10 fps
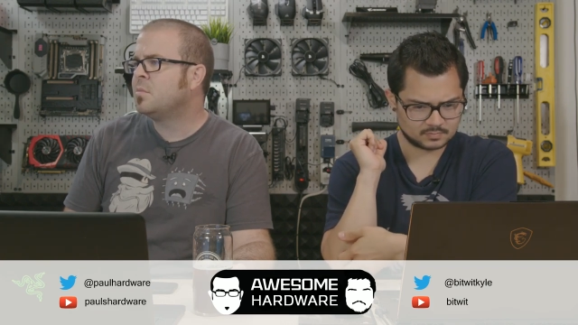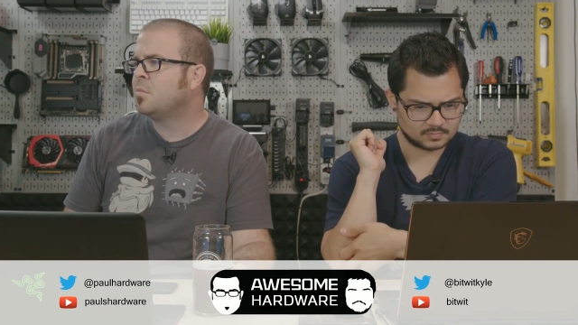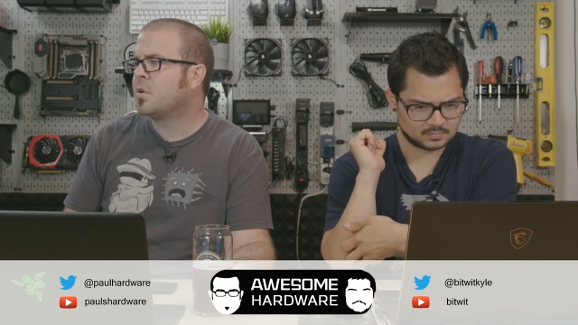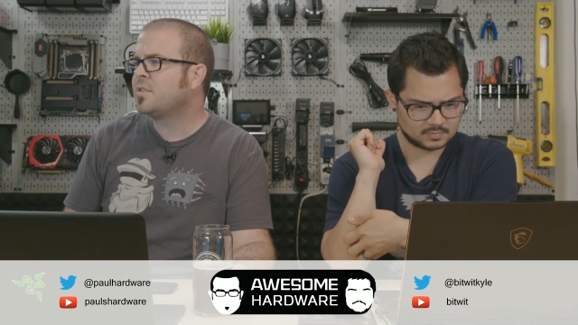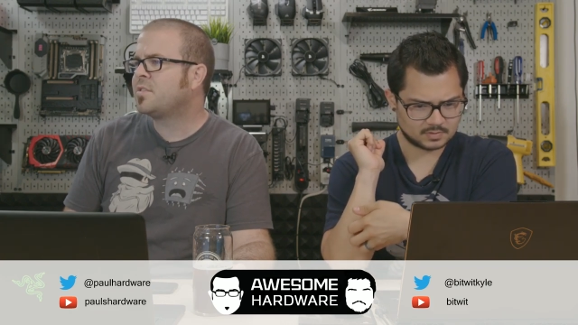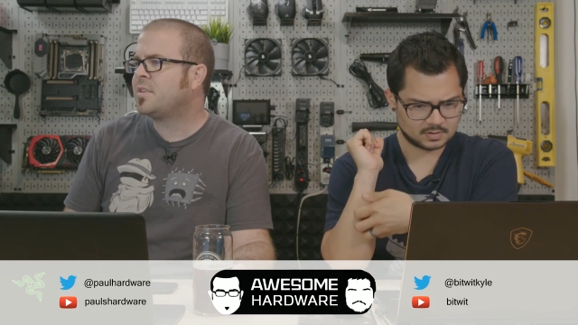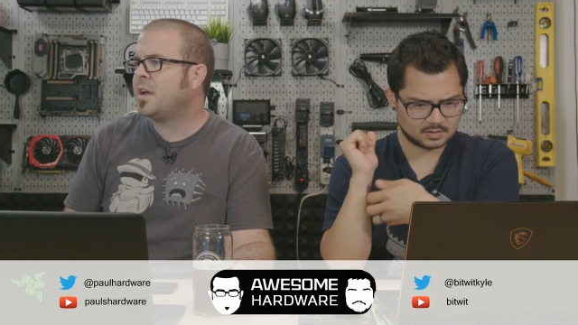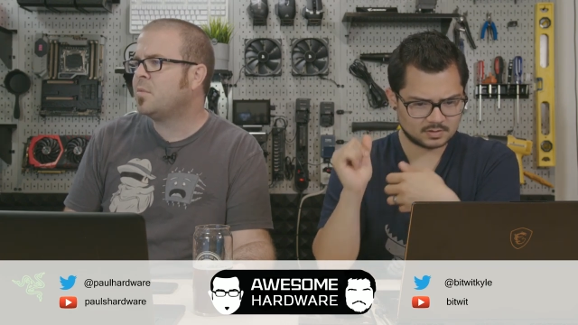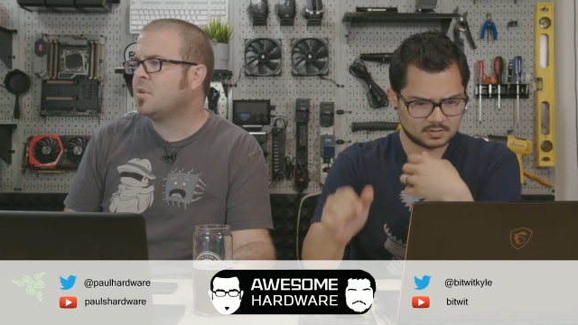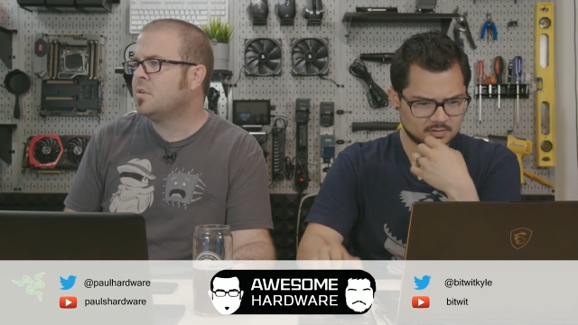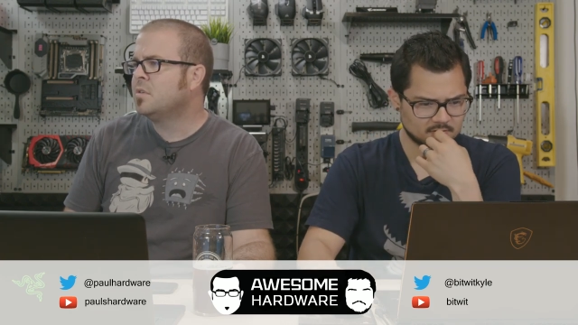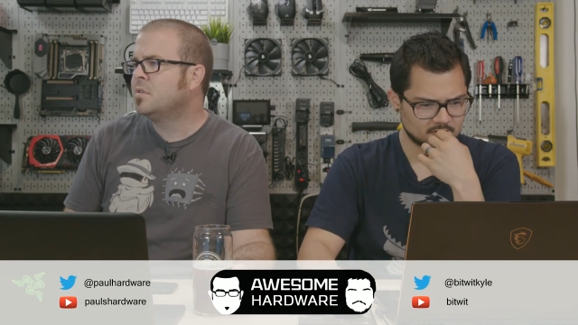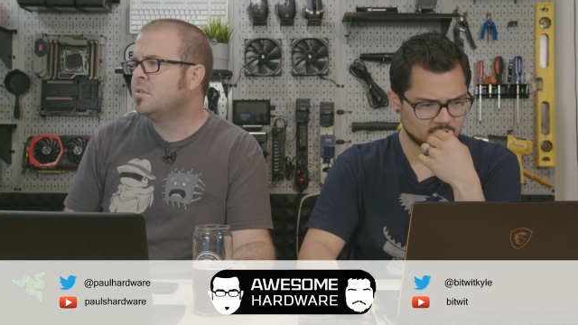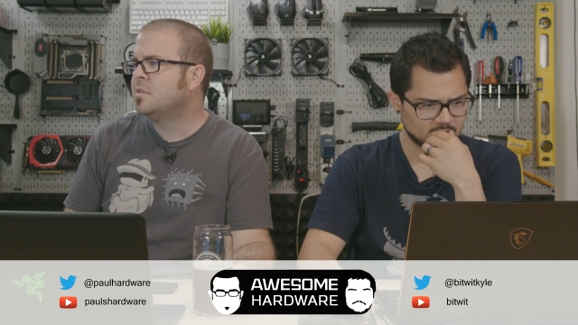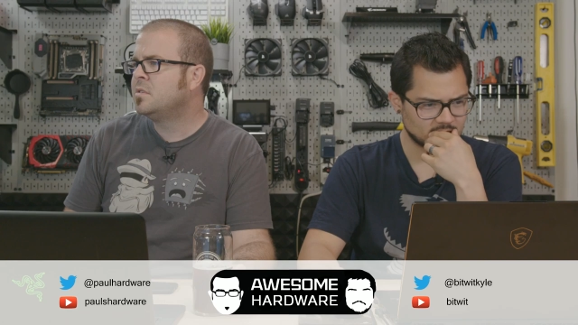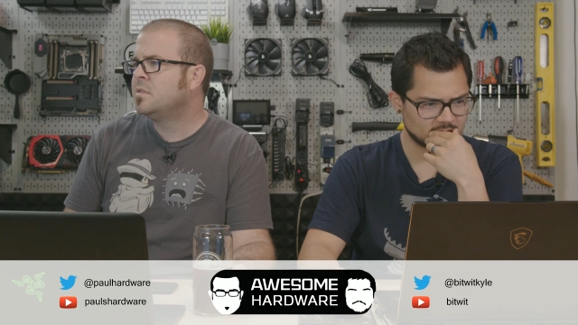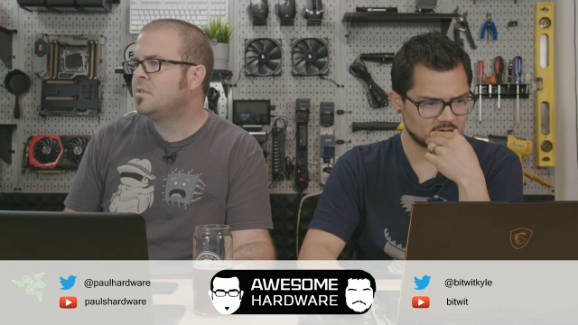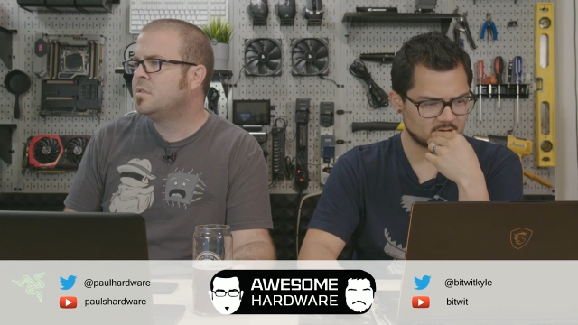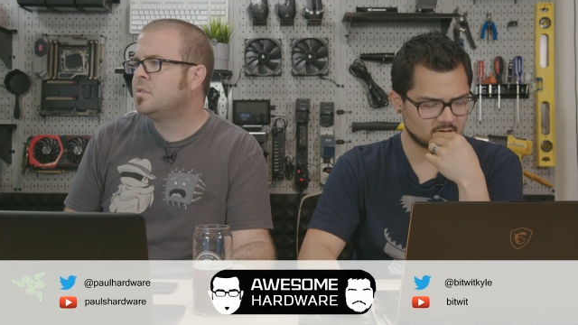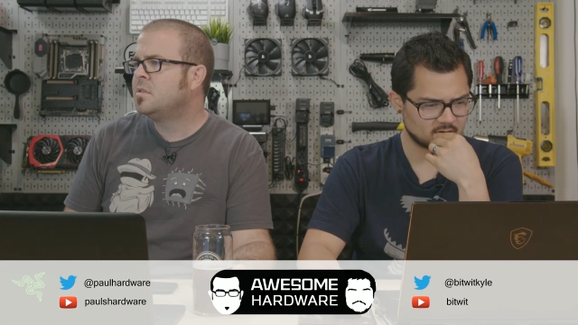Speaker 1: more stable
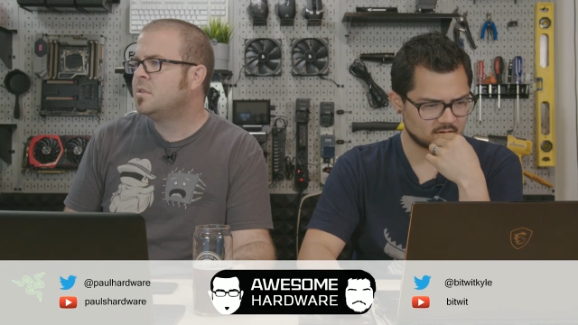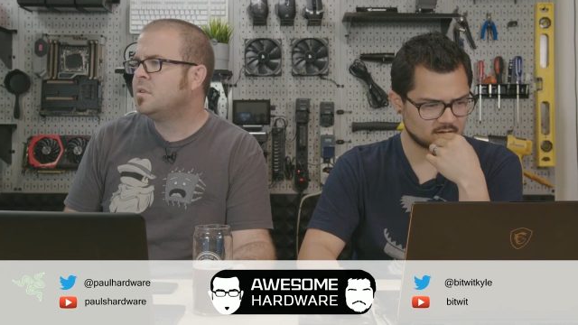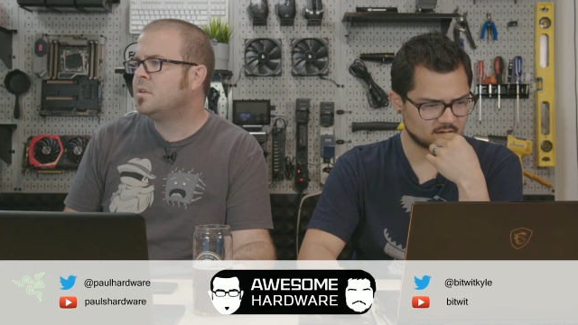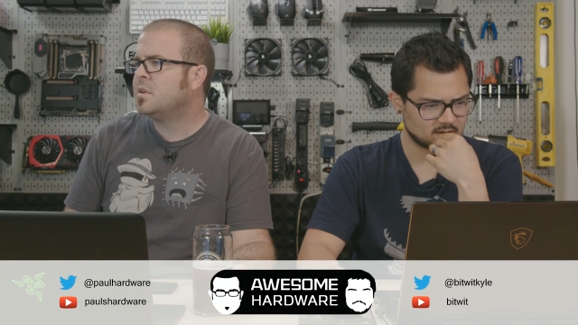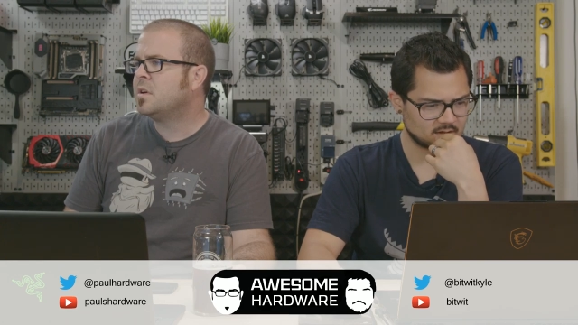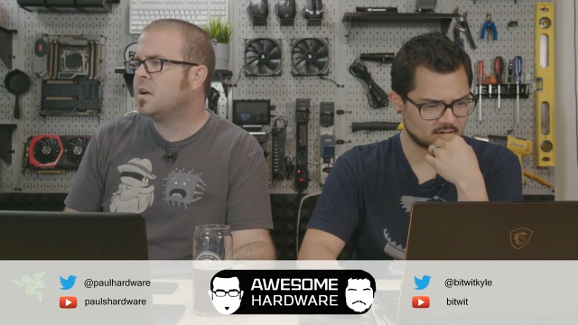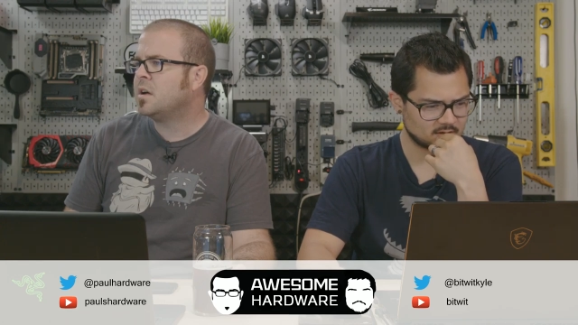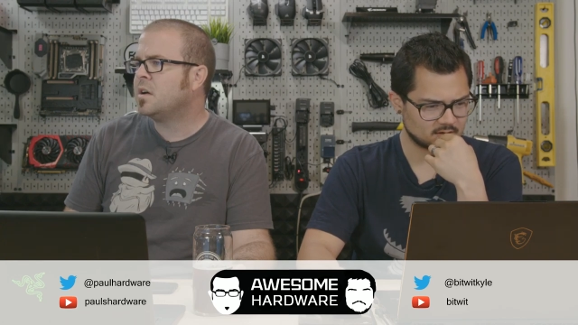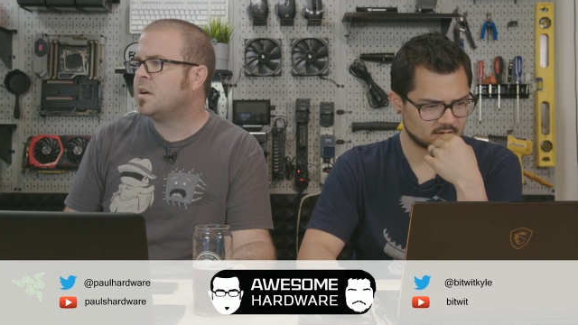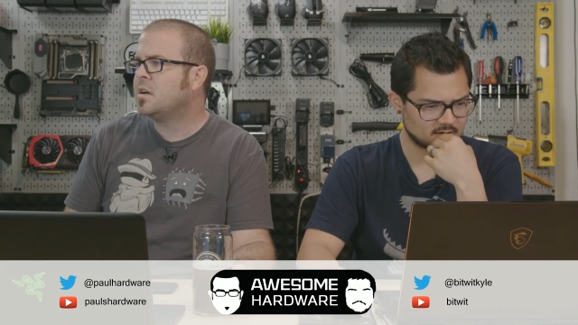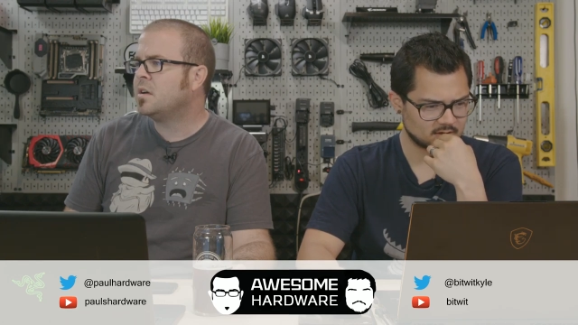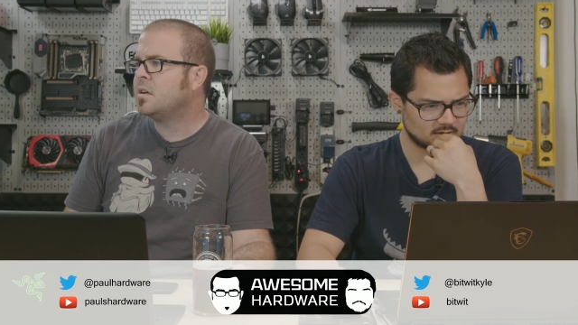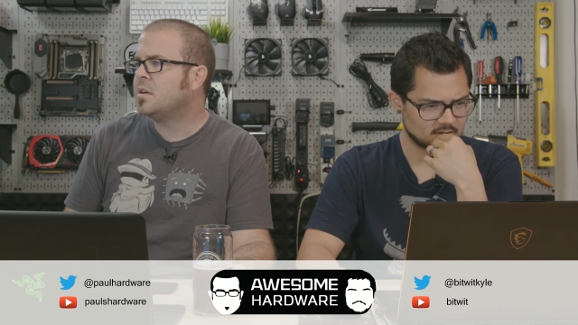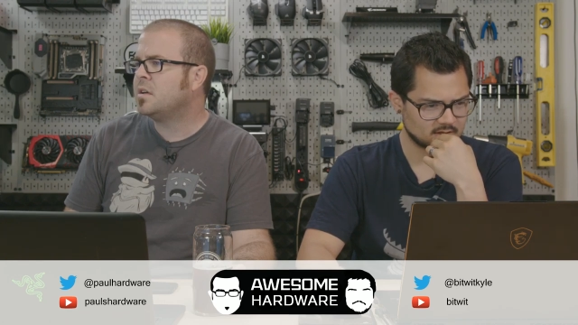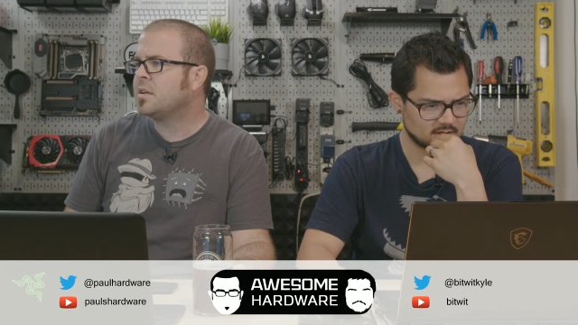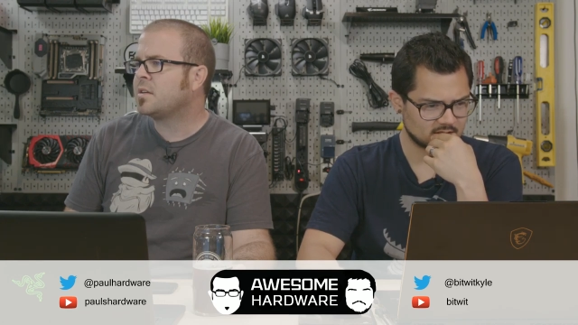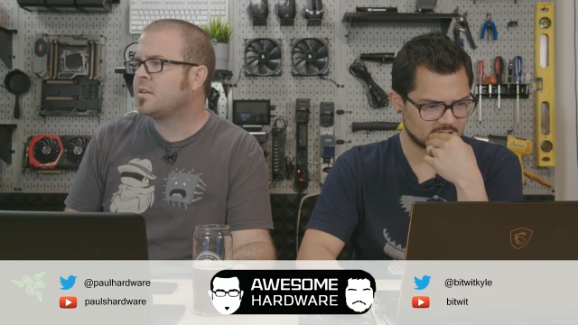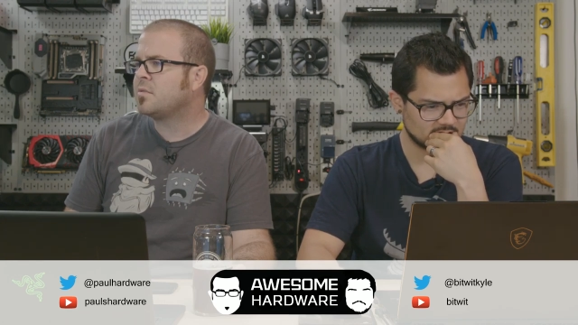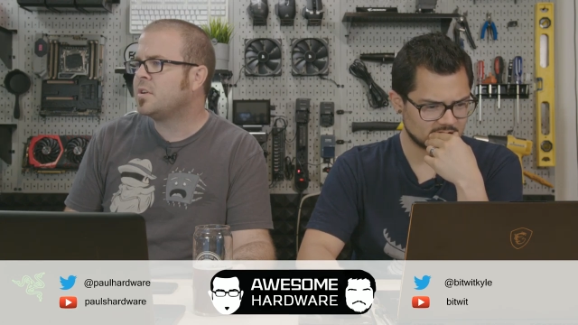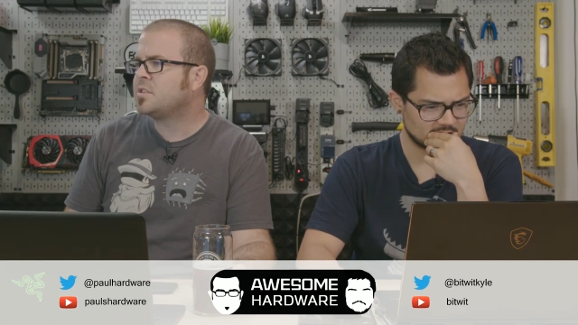uh, and
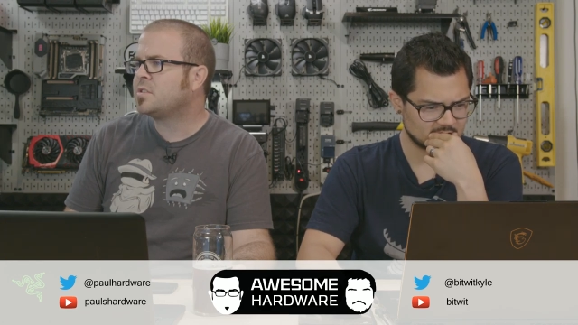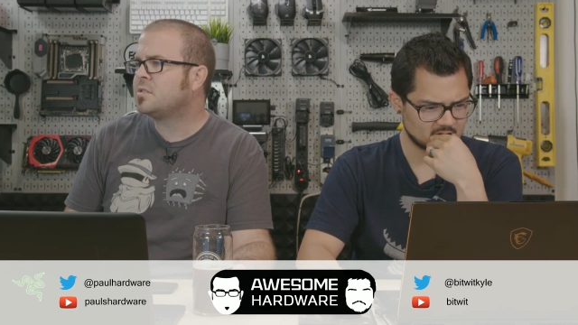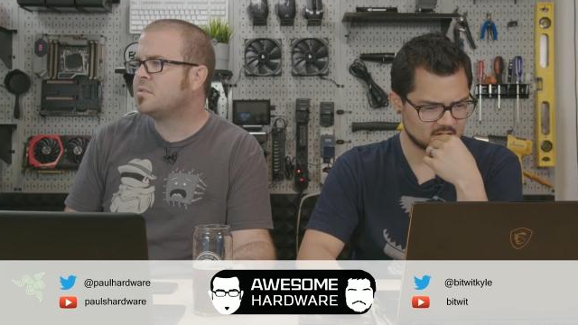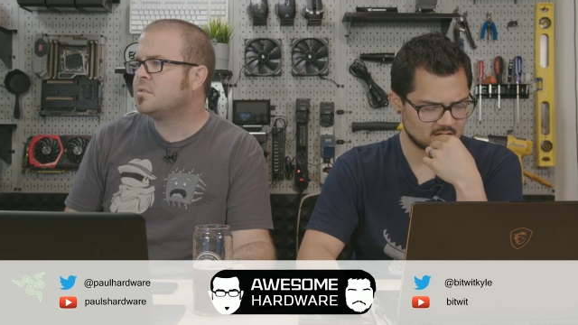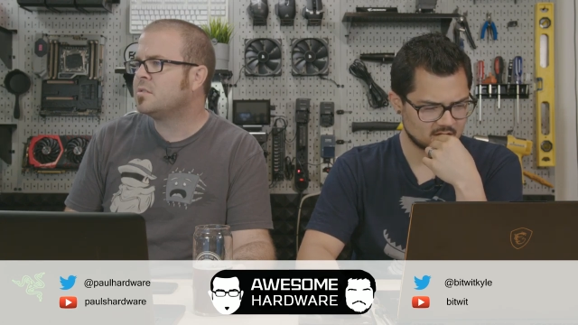can reach.